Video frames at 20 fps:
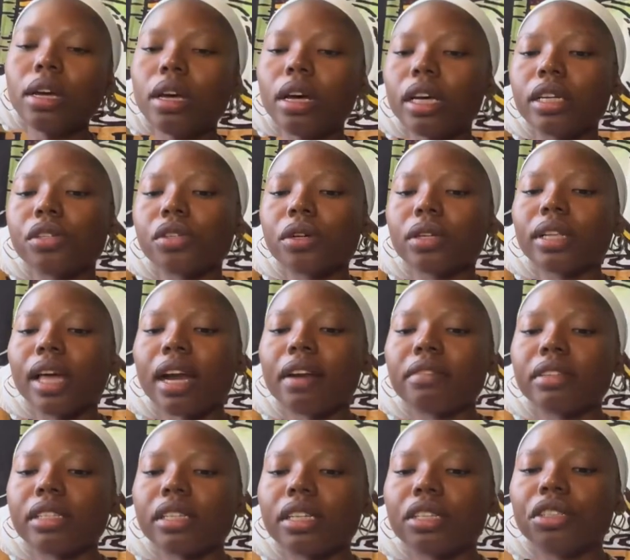And so a lot of
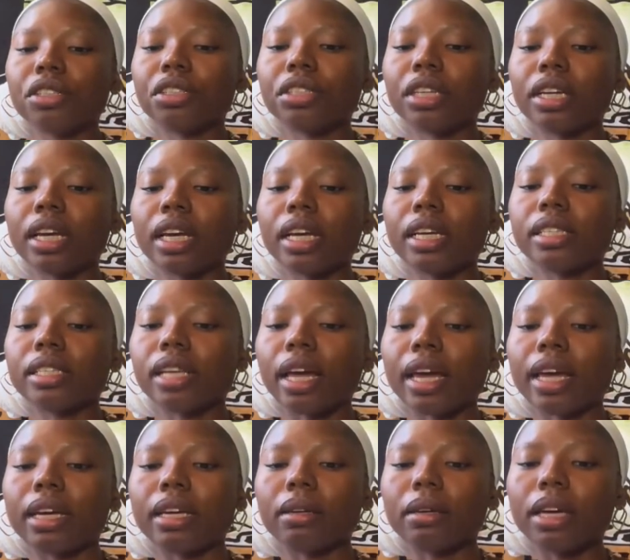this energy is
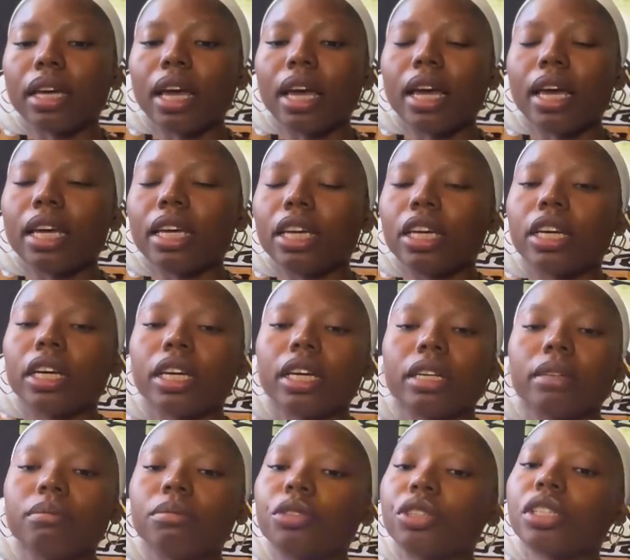
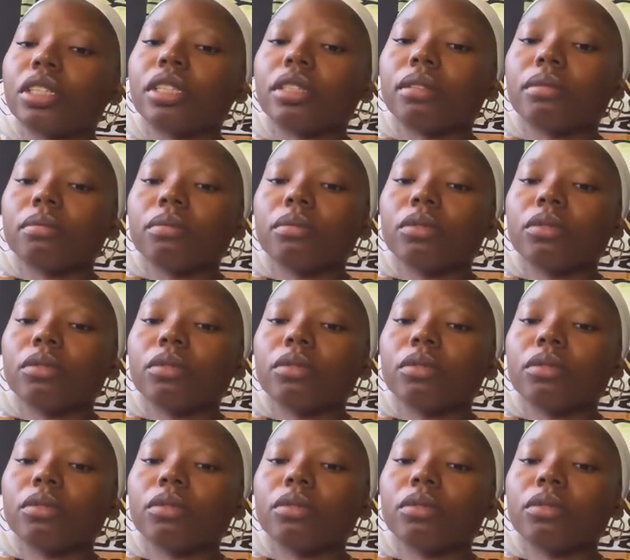just